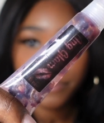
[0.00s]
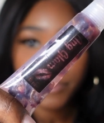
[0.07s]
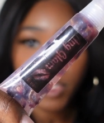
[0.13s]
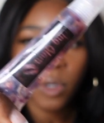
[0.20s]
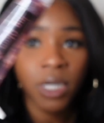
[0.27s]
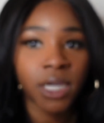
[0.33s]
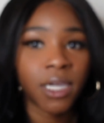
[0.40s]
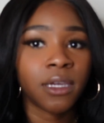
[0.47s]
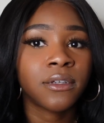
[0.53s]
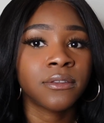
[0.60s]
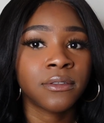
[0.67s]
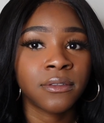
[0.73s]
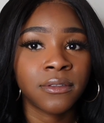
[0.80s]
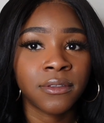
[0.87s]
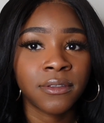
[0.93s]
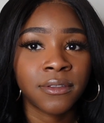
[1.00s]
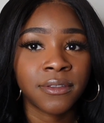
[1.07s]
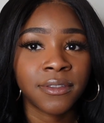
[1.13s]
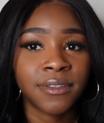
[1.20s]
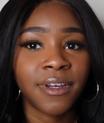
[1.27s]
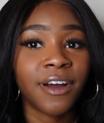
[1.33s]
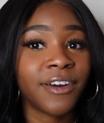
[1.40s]
Okay.
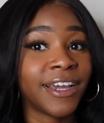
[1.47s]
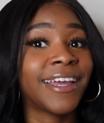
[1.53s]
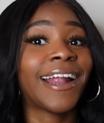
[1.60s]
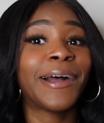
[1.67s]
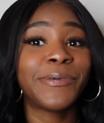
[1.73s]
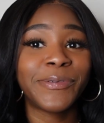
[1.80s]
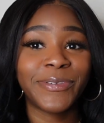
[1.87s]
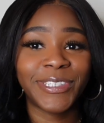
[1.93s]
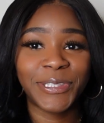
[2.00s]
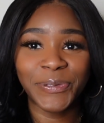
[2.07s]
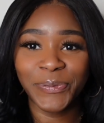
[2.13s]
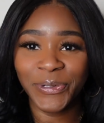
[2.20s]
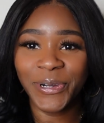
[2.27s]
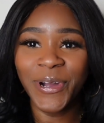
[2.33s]
Okay, that one was super